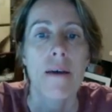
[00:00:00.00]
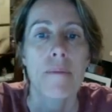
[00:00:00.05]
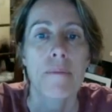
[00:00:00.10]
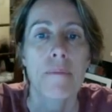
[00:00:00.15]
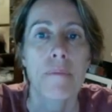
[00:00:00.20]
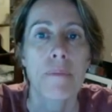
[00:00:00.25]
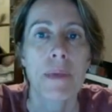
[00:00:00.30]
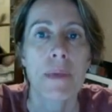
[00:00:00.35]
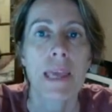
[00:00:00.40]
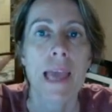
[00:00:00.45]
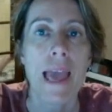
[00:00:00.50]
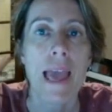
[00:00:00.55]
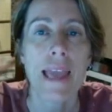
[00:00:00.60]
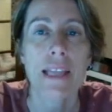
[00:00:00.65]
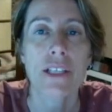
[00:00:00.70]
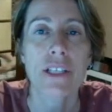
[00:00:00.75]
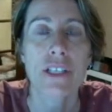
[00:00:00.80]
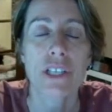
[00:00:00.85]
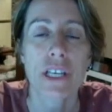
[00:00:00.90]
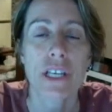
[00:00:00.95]

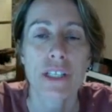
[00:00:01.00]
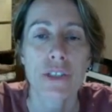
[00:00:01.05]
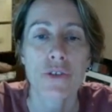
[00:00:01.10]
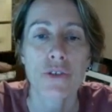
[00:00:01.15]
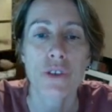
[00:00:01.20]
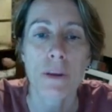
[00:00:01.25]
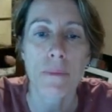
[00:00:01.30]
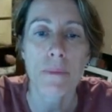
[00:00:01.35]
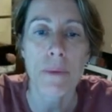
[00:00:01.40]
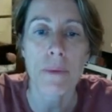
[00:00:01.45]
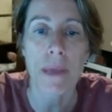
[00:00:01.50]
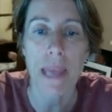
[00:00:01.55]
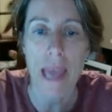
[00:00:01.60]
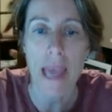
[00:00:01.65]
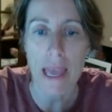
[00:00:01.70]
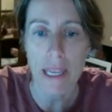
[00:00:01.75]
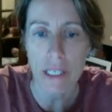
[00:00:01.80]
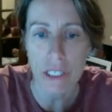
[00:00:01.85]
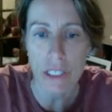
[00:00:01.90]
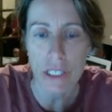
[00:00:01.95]
pH, extreme
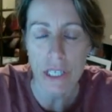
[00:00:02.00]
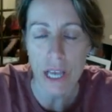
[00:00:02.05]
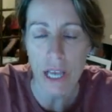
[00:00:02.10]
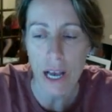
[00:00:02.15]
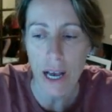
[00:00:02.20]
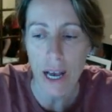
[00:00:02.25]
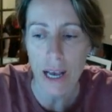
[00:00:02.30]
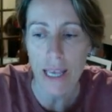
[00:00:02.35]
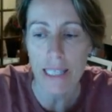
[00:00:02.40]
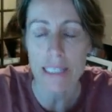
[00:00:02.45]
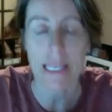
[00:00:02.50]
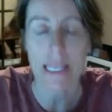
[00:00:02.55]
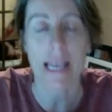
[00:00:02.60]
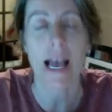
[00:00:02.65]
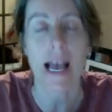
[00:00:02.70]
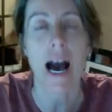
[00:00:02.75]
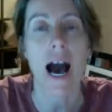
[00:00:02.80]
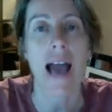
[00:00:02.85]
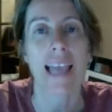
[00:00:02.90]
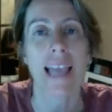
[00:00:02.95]
pH is like
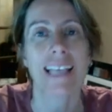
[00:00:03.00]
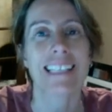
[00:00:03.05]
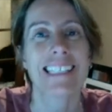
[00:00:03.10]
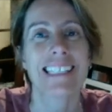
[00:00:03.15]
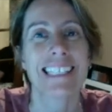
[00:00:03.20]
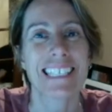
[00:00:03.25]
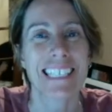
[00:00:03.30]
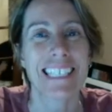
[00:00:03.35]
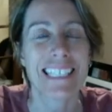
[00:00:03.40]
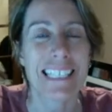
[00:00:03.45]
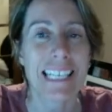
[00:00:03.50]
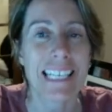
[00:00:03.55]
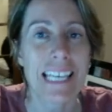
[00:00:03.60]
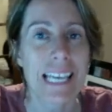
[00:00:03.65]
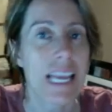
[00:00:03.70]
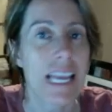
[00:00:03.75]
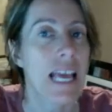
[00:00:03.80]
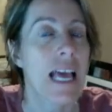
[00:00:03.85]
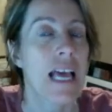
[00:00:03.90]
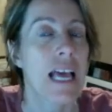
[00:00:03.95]
high
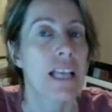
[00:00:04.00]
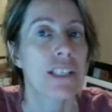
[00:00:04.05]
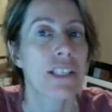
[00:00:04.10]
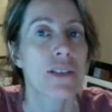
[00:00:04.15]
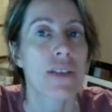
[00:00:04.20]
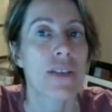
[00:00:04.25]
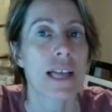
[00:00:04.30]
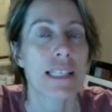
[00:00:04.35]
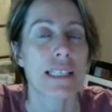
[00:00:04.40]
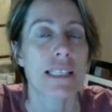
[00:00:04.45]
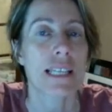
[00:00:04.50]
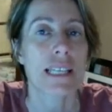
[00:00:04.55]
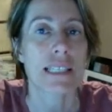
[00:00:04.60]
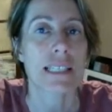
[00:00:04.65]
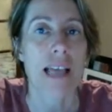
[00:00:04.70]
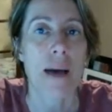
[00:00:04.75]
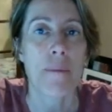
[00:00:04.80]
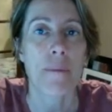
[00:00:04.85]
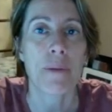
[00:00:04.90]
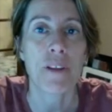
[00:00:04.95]
acidity. So that's an
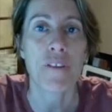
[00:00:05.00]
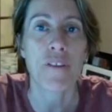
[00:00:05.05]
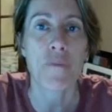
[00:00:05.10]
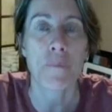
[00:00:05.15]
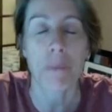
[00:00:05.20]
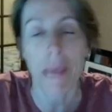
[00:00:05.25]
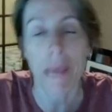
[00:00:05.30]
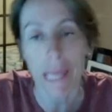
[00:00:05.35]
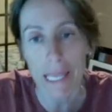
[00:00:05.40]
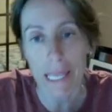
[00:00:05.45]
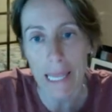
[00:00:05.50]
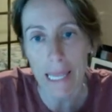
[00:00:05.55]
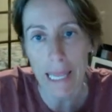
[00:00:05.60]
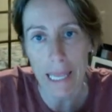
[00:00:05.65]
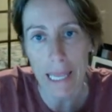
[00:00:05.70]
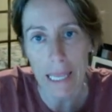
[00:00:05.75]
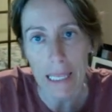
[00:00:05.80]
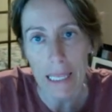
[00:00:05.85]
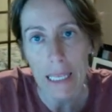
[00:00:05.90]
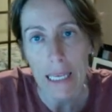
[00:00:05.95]
example of
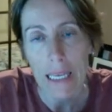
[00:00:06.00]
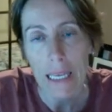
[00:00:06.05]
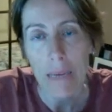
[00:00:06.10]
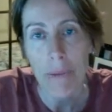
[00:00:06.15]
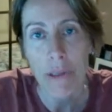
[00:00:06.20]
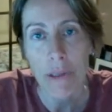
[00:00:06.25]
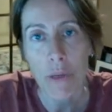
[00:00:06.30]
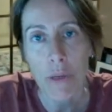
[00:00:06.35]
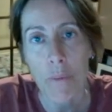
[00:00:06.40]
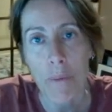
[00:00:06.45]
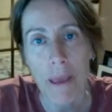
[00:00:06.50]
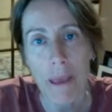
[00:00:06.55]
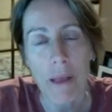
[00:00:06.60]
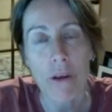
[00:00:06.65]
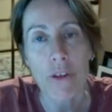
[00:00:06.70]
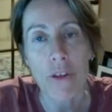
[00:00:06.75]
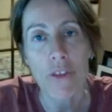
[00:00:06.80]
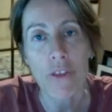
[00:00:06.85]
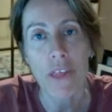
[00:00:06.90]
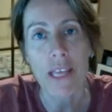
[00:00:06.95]
pickling. When you
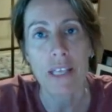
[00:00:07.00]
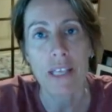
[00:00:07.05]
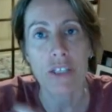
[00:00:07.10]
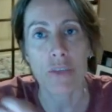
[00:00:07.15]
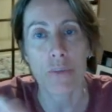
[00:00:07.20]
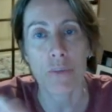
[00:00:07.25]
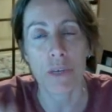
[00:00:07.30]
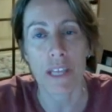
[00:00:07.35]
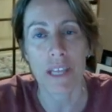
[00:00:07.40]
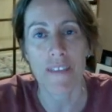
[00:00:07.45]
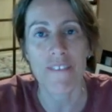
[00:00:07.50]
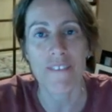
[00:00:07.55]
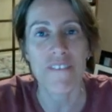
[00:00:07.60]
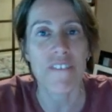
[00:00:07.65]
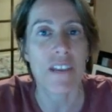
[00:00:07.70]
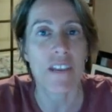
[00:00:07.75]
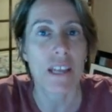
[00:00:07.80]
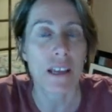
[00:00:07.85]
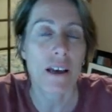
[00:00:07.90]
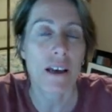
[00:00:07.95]
pickle things, you put it in
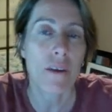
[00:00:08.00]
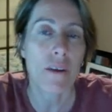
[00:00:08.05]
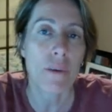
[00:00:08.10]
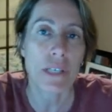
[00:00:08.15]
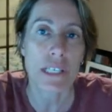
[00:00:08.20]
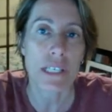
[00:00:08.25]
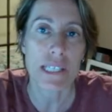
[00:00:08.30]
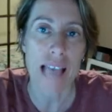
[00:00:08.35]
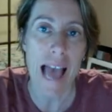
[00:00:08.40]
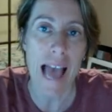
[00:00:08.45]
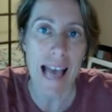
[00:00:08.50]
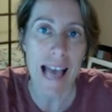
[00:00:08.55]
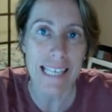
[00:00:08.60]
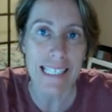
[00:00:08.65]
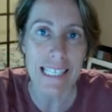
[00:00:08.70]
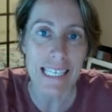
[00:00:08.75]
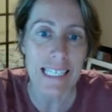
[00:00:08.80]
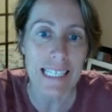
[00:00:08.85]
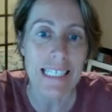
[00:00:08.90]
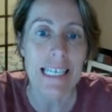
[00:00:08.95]
vinegar, which is
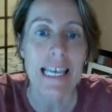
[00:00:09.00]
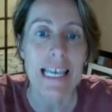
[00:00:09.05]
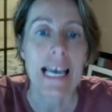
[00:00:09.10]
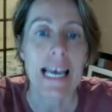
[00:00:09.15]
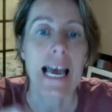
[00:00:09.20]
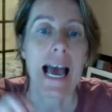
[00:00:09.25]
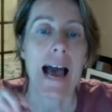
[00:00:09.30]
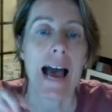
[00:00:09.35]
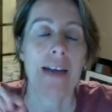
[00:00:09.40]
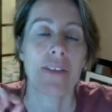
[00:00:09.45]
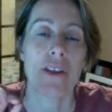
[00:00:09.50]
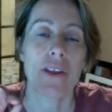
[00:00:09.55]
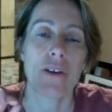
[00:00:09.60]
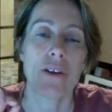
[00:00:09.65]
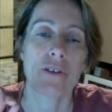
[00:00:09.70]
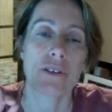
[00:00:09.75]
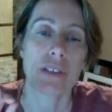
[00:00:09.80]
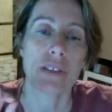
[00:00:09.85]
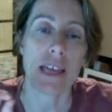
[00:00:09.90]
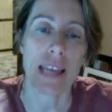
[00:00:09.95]
acid, and
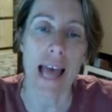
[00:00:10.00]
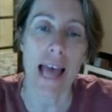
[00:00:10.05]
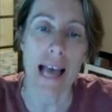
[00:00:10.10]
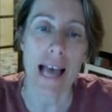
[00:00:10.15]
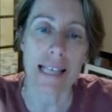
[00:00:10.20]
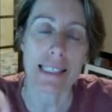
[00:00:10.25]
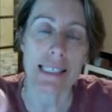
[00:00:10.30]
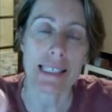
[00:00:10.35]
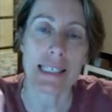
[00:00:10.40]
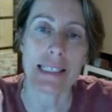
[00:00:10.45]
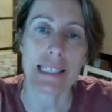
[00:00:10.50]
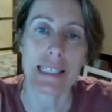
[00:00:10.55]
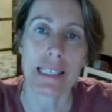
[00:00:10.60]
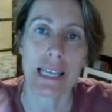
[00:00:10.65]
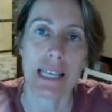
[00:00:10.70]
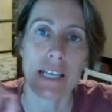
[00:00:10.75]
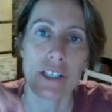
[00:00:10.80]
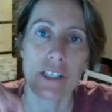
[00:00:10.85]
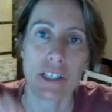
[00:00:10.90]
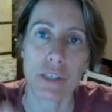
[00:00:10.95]
that acid
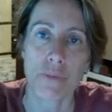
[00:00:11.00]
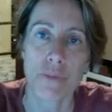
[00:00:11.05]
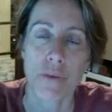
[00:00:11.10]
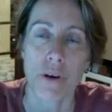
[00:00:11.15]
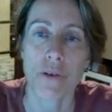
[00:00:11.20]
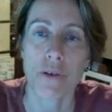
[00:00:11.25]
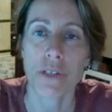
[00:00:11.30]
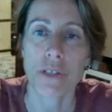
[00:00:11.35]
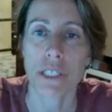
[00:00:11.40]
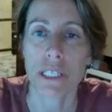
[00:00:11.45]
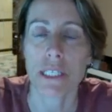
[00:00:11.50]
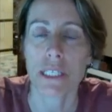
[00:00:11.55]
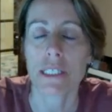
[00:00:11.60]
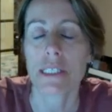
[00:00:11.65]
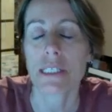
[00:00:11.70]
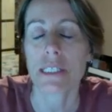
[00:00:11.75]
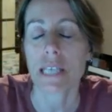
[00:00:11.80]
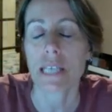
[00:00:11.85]
denatures proteins